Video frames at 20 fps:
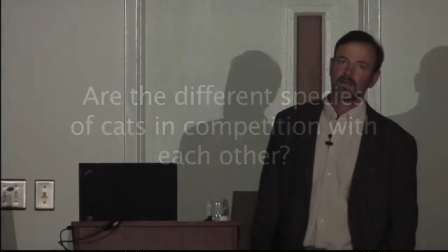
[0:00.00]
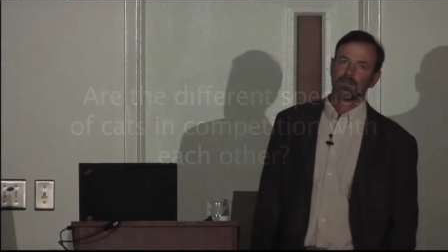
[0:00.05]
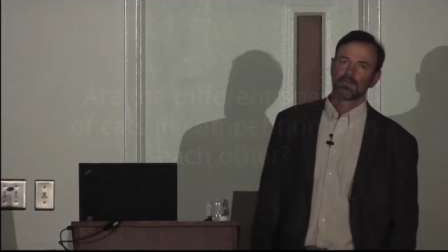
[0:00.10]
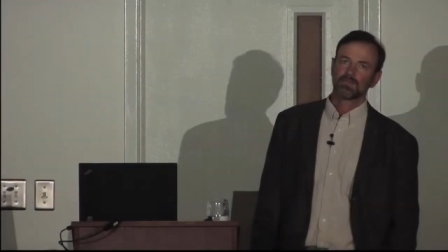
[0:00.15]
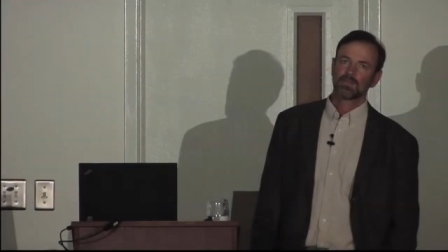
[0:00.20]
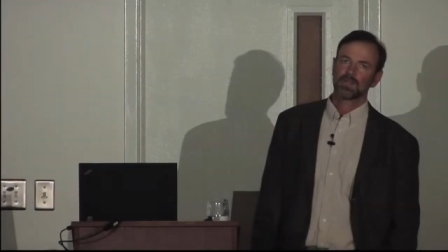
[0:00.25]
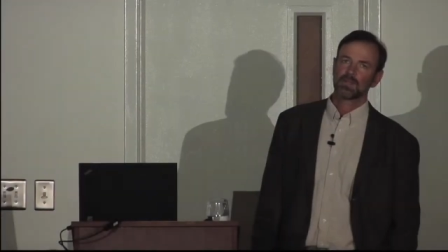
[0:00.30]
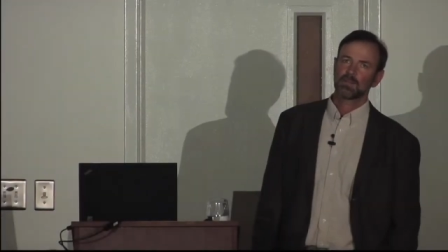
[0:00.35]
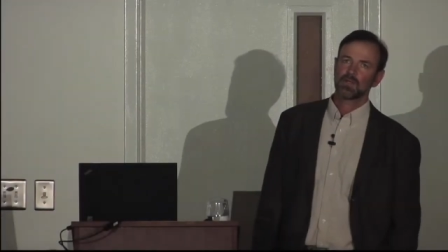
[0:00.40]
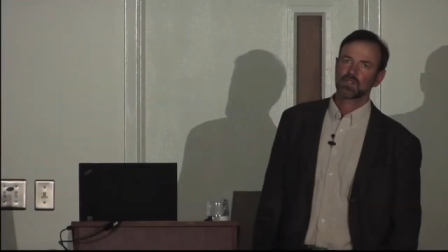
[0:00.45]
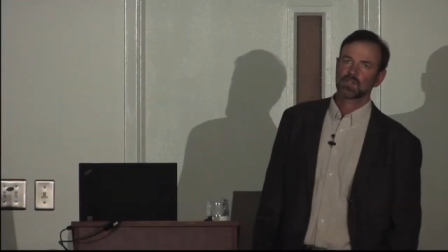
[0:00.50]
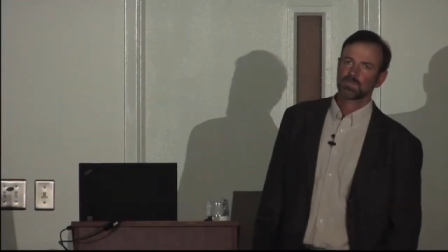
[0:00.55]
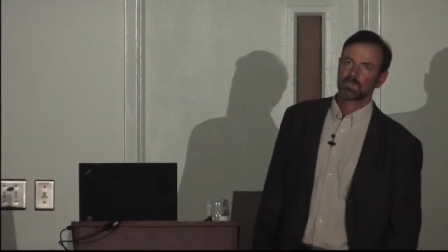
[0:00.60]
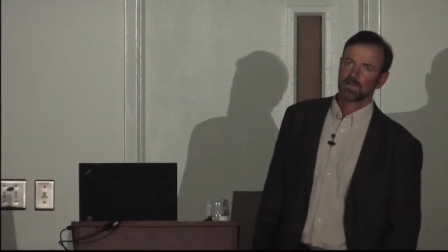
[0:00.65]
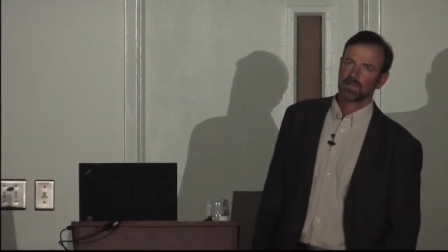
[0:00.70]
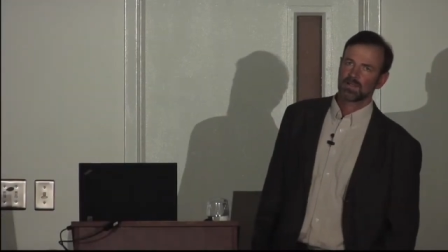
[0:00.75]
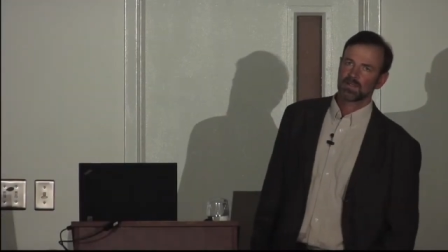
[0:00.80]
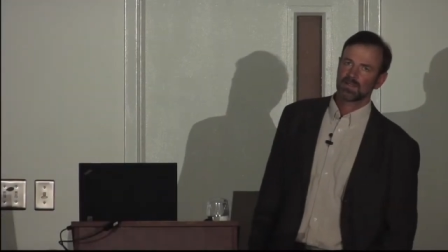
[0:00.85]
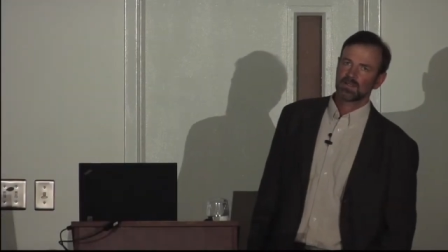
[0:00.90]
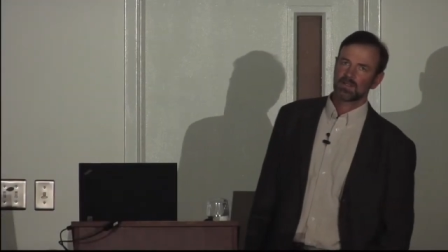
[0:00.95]
For the most
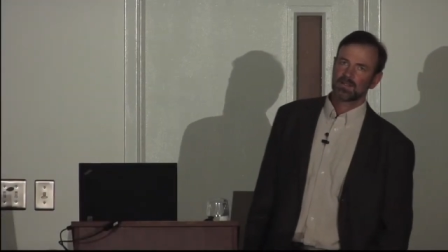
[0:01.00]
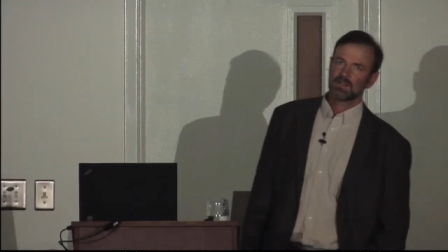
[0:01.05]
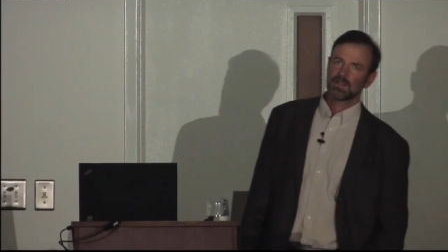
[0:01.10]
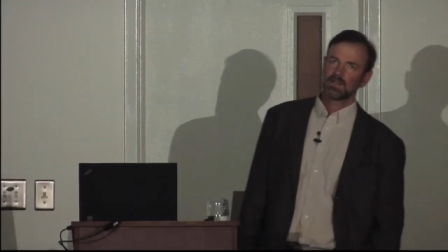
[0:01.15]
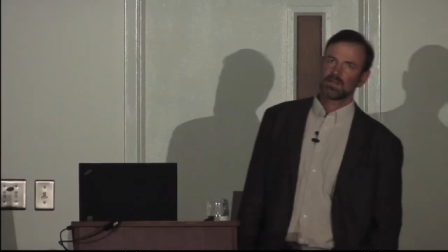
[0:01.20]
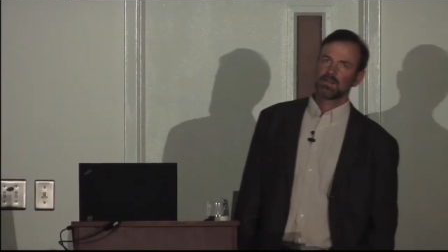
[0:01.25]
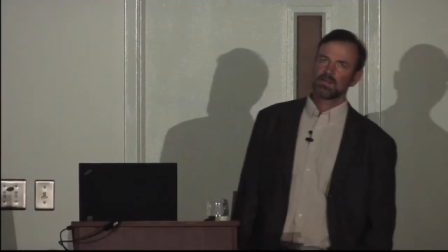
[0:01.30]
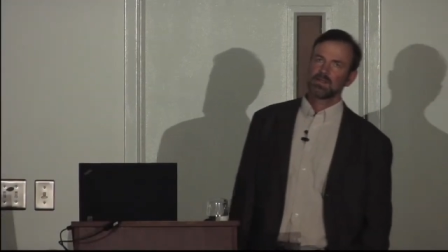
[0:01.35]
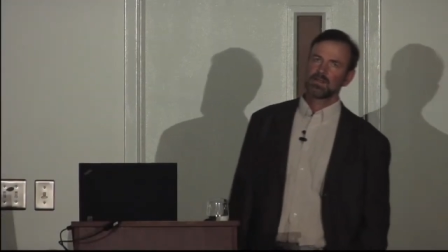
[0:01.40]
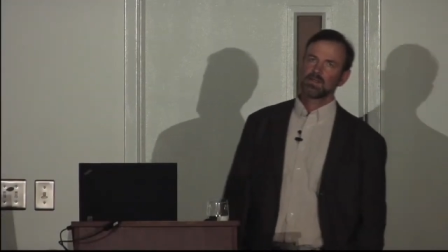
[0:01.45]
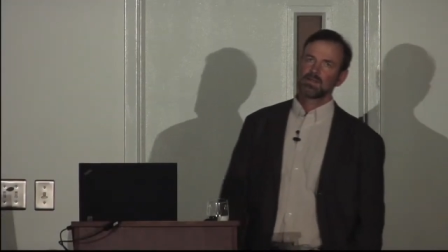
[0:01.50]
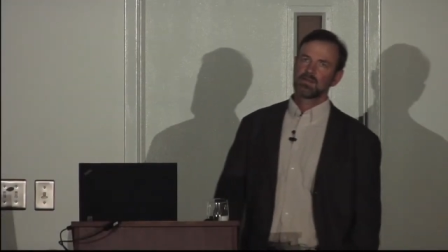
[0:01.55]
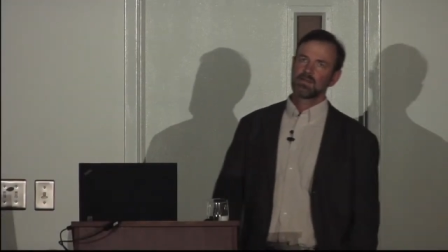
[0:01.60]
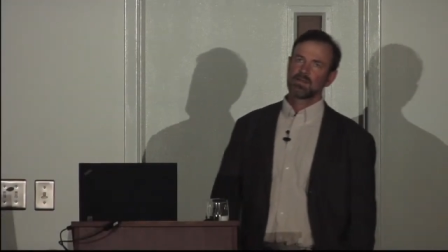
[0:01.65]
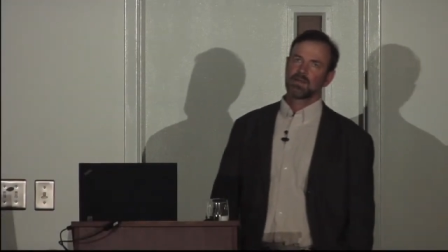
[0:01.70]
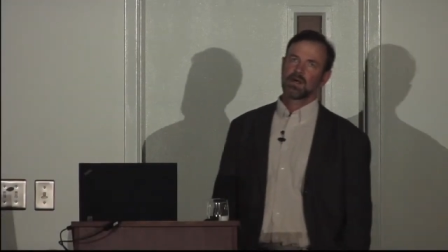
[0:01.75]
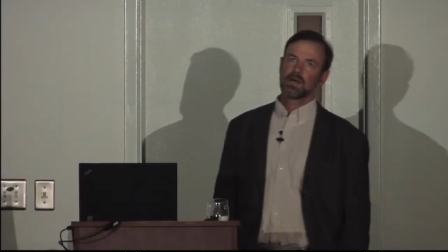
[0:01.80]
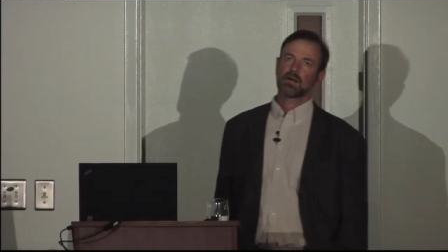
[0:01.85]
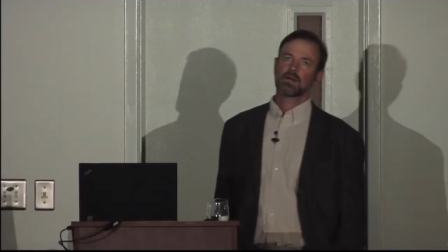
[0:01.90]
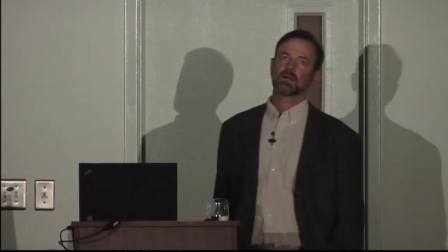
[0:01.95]
part,
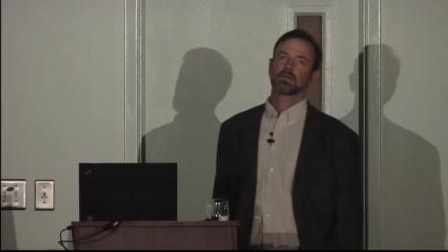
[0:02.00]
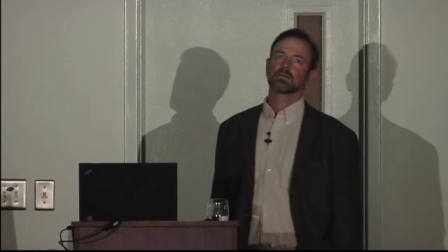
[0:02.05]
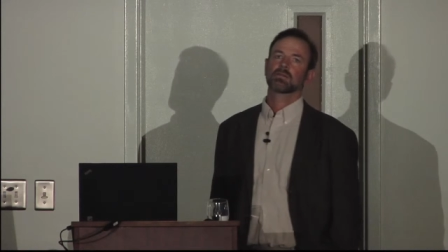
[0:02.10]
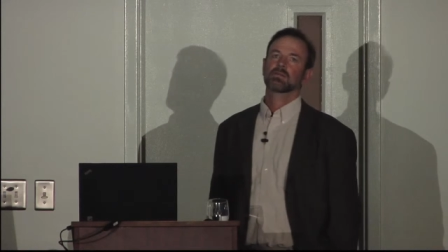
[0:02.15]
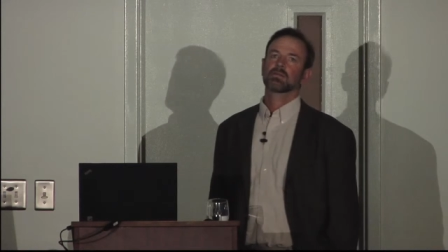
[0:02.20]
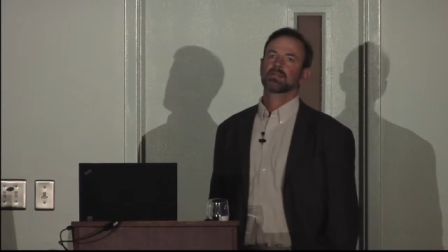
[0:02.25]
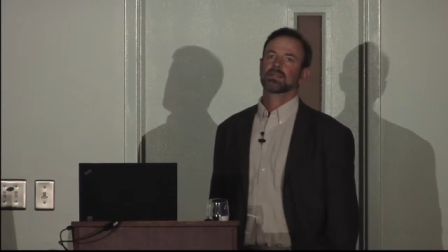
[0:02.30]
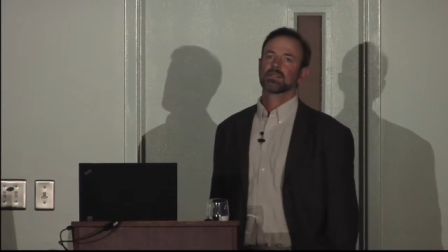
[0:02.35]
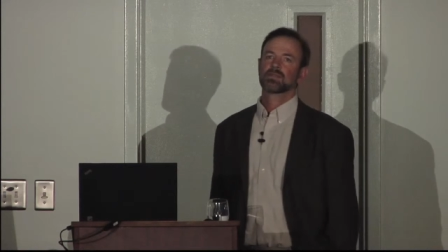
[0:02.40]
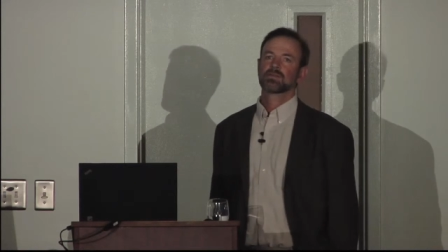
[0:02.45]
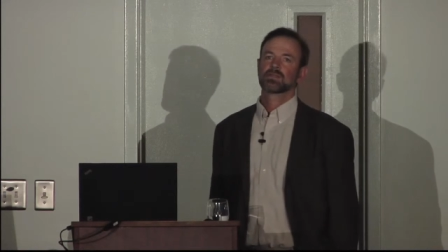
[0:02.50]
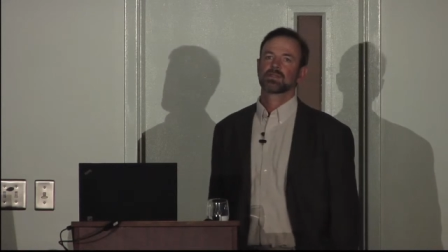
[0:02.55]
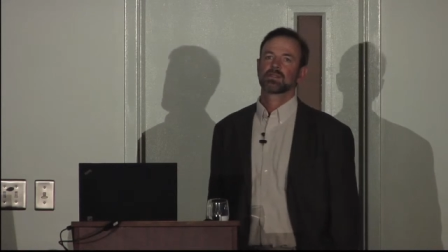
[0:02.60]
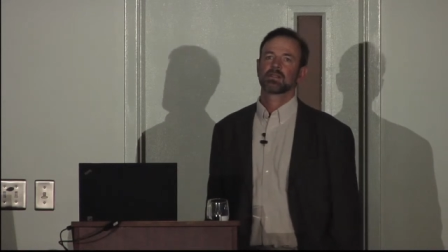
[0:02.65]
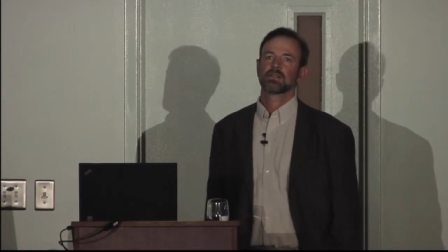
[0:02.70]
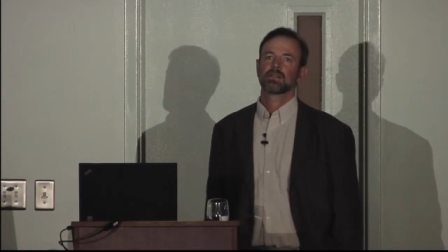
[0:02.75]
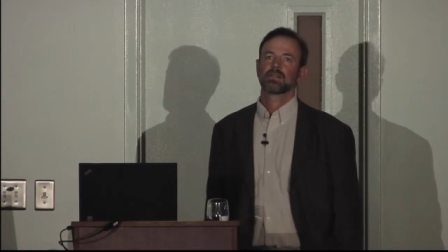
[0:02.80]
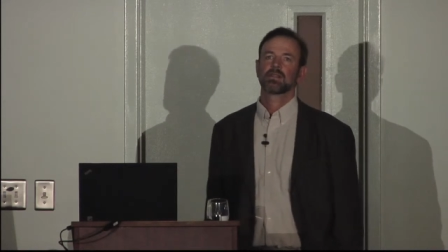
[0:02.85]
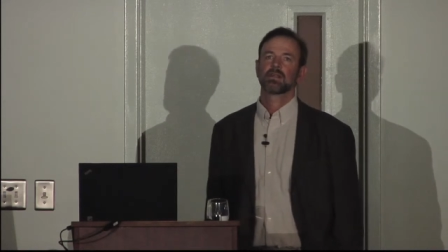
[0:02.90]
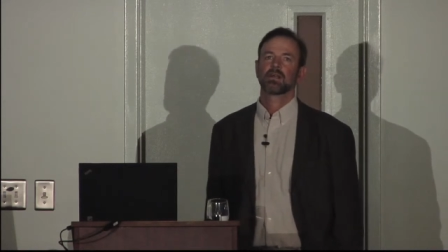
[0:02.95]
no,
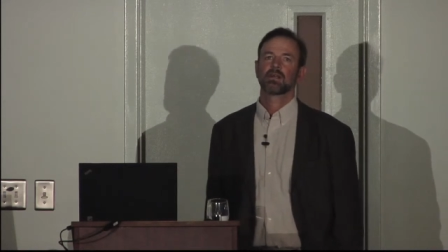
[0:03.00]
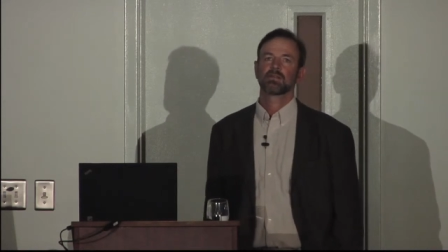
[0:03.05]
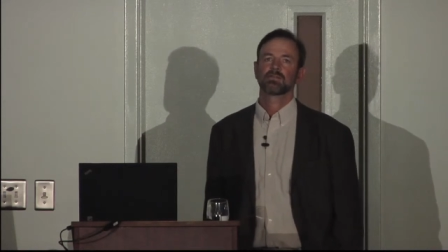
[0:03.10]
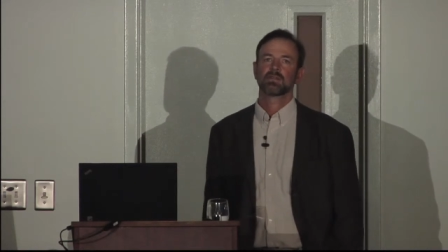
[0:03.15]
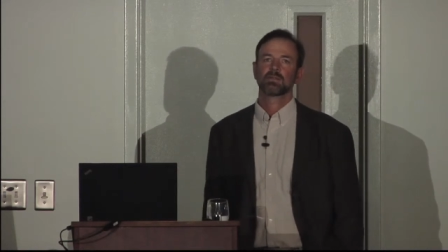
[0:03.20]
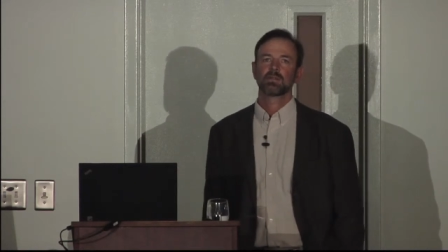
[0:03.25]
interestingly enough.